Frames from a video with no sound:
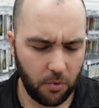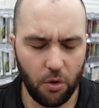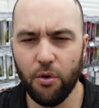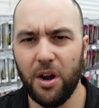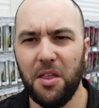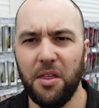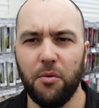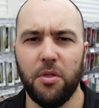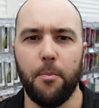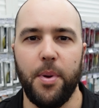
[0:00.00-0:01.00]
or anything
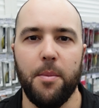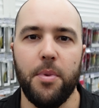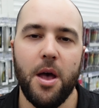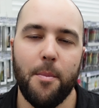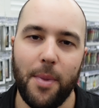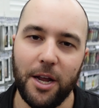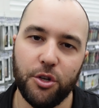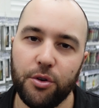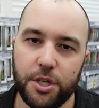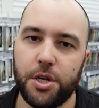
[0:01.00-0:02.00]
with a bib, make
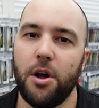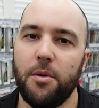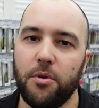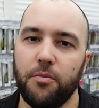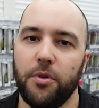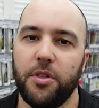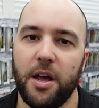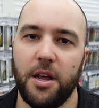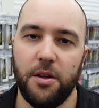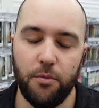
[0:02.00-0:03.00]
sure you tie them on with
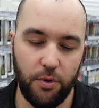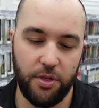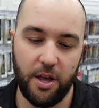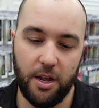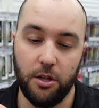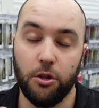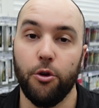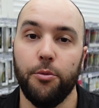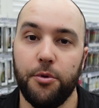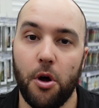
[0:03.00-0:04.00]
a
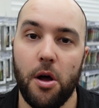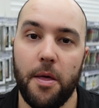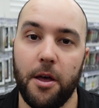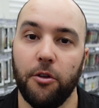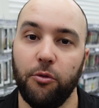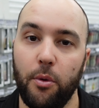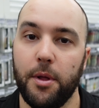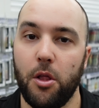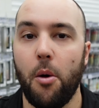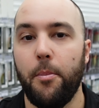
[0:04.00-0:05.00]
loop knot, and they'll swim a
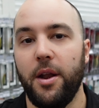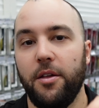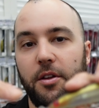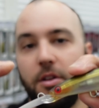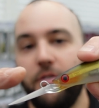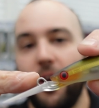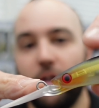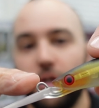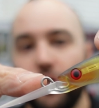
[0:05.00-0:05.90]
lot better than if you actually